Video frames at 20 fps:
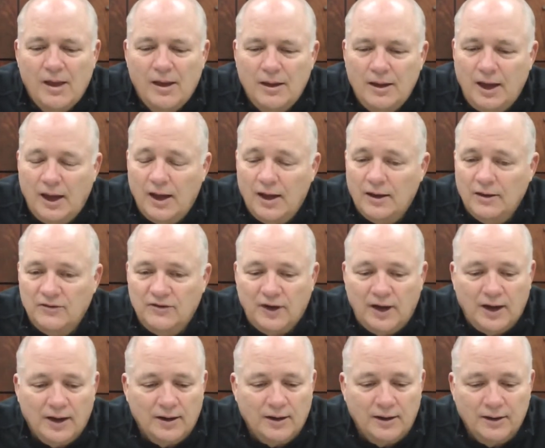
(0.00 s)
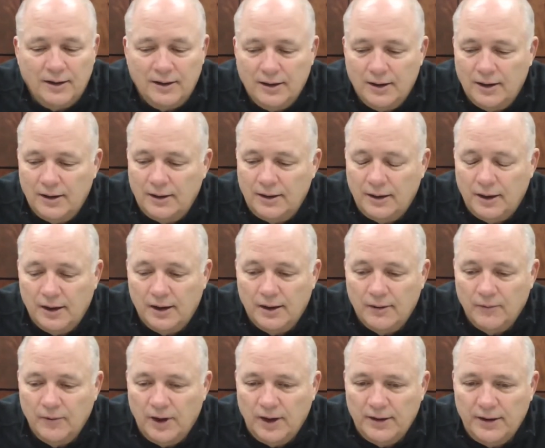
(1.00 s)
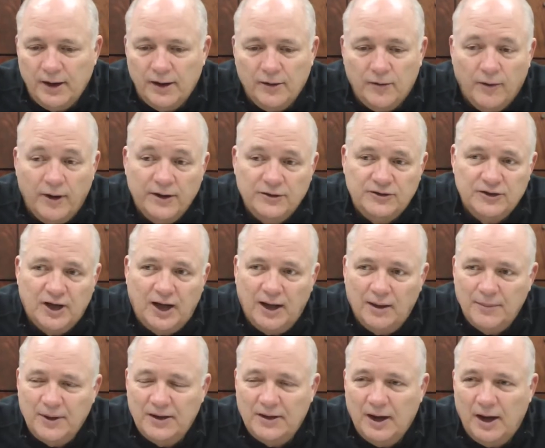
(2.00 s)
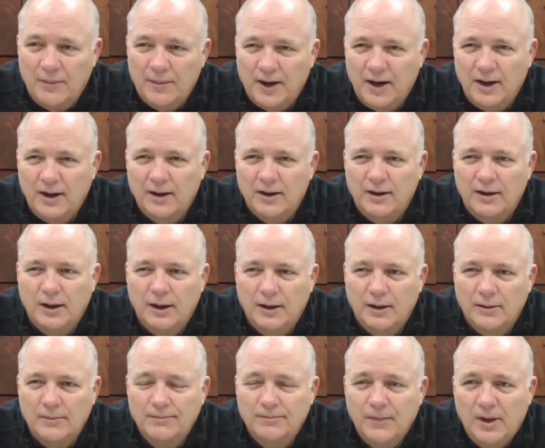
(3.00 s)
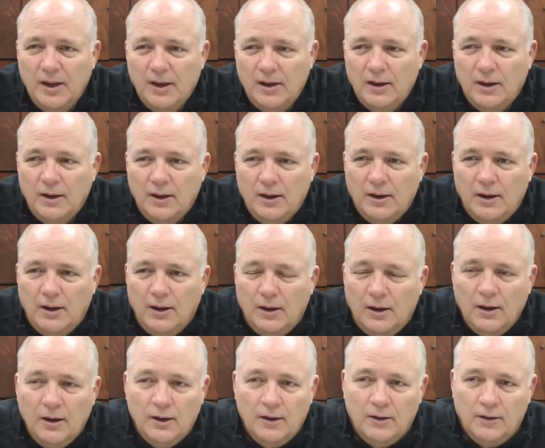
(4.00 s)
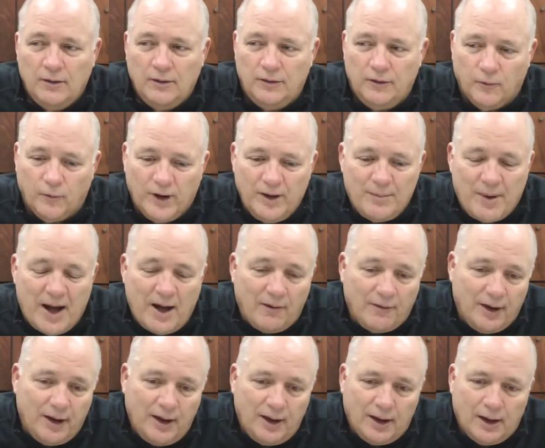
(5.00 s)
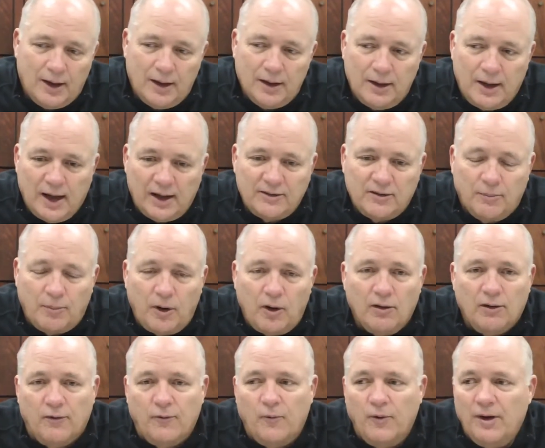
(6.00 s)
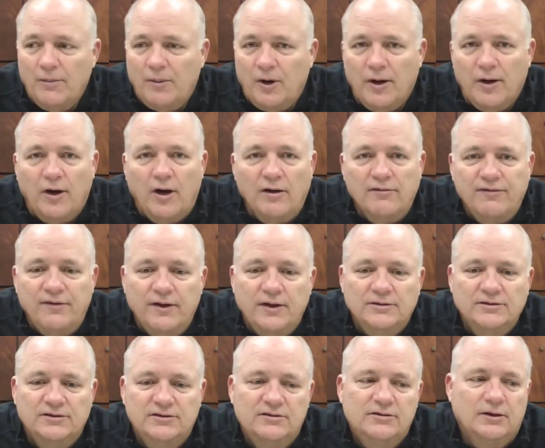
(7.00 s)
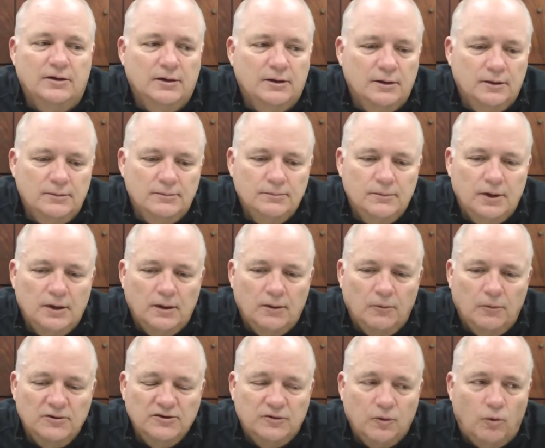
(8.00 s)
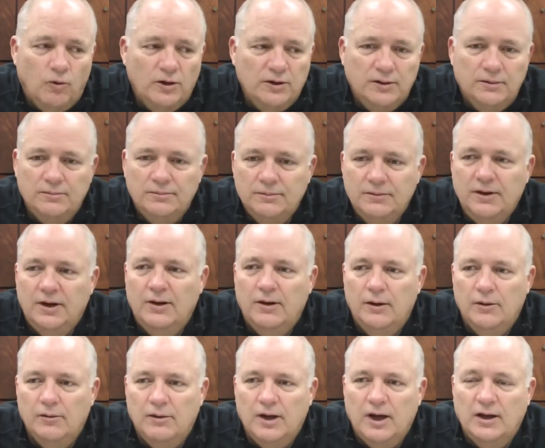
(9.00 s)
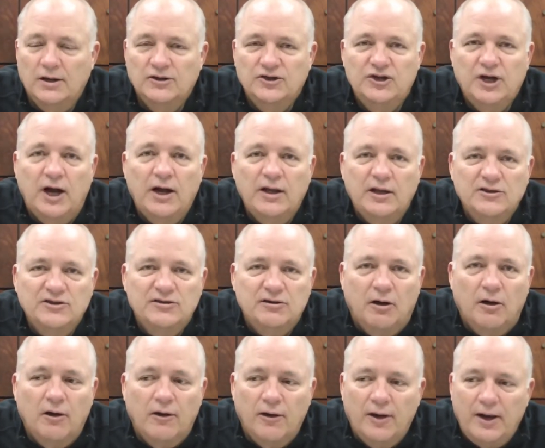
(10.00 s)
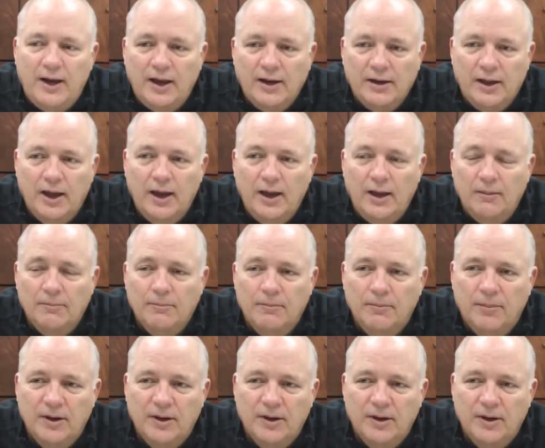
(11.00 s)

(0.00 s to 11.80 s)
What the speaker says: Yeah, exactly, and really did a great job. He dominated the rebounding, got the ball to the rim on offense, was the one, you know, kind of shining star in that game.